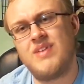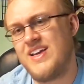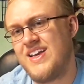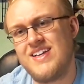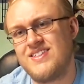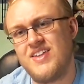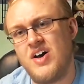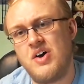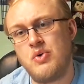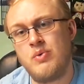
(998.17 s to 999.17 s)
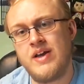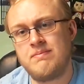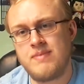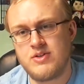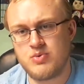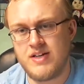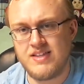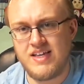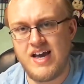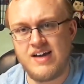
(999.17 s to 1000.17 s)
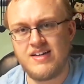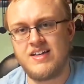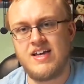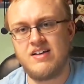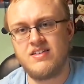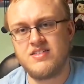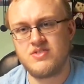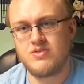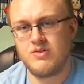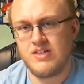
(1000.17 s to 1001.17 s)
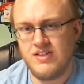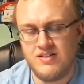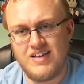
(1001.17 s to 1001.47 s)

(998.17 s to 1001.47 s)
I guess, the hallway between the attic and the store,